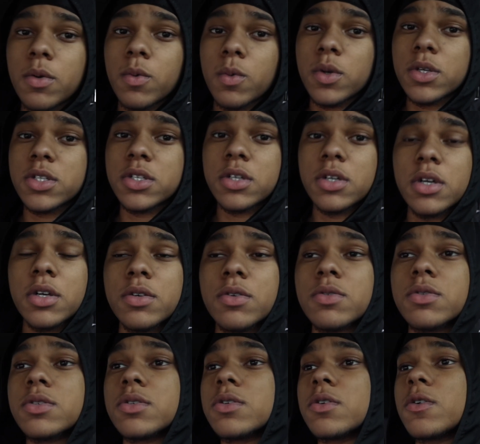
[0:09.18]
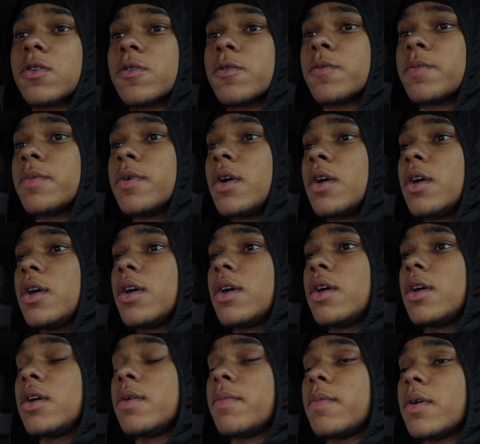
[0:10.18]
What's good YouTube?
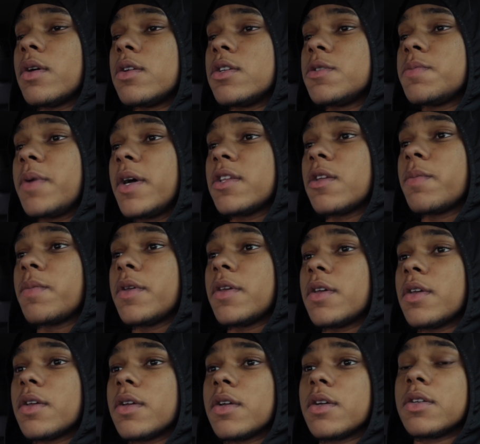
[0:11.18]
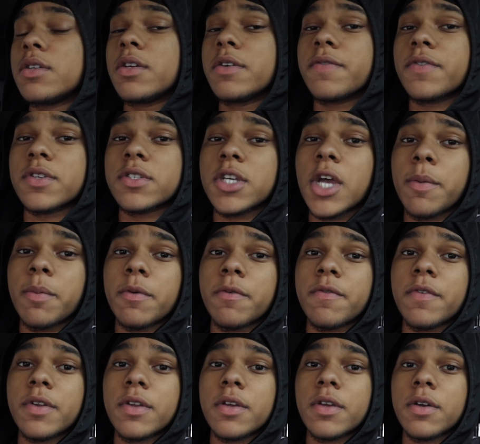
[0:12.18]
Man, it's about to be a different type of
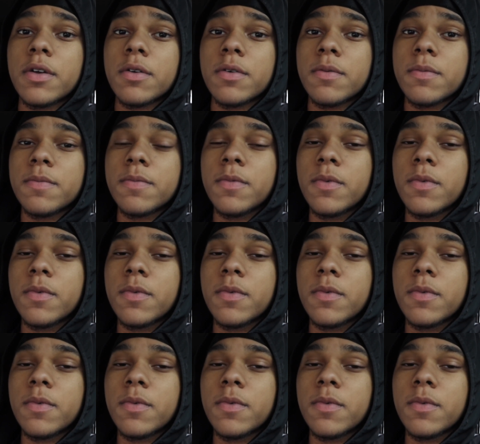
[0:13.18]
video.